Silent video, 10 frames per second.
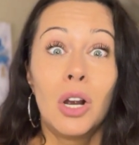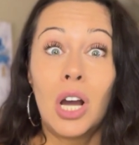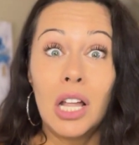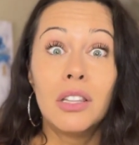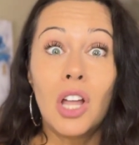
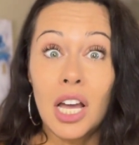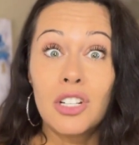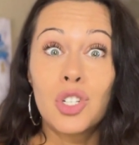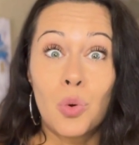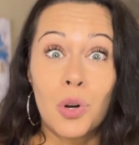a lot
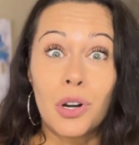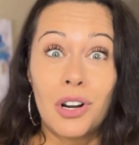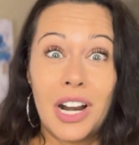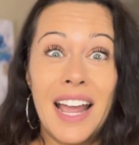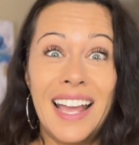shorter.
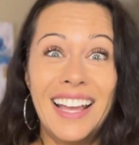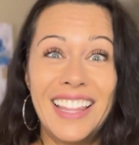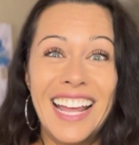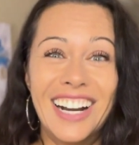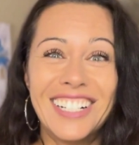
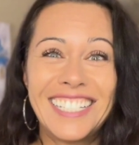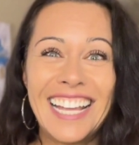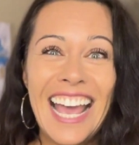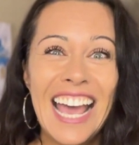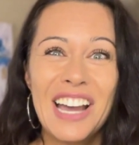There's
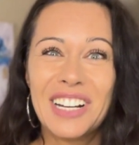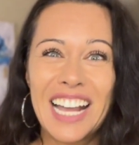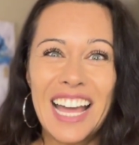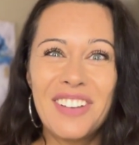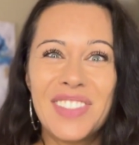
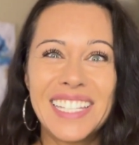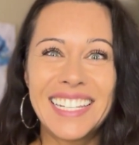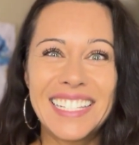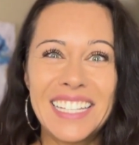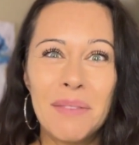kind of this
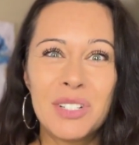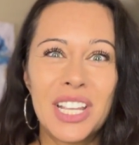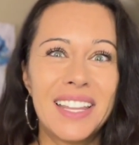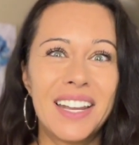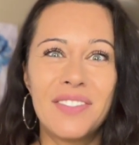assumption
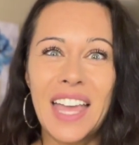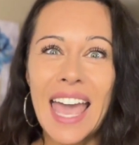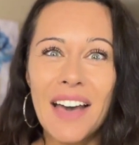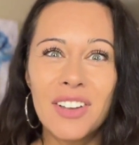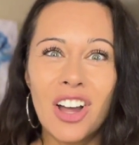that if they
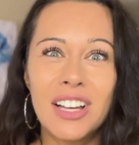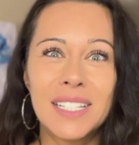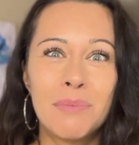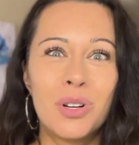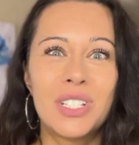have an
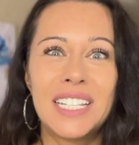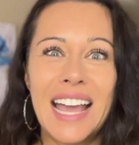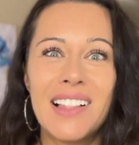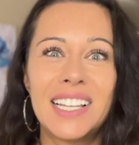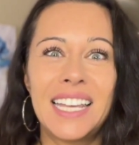awesome
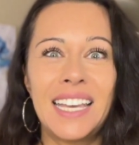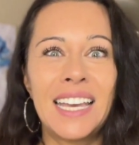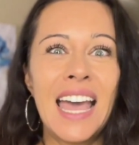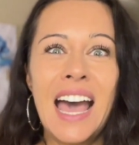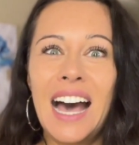personality,
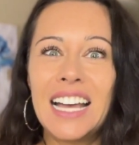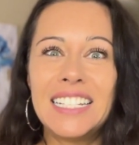a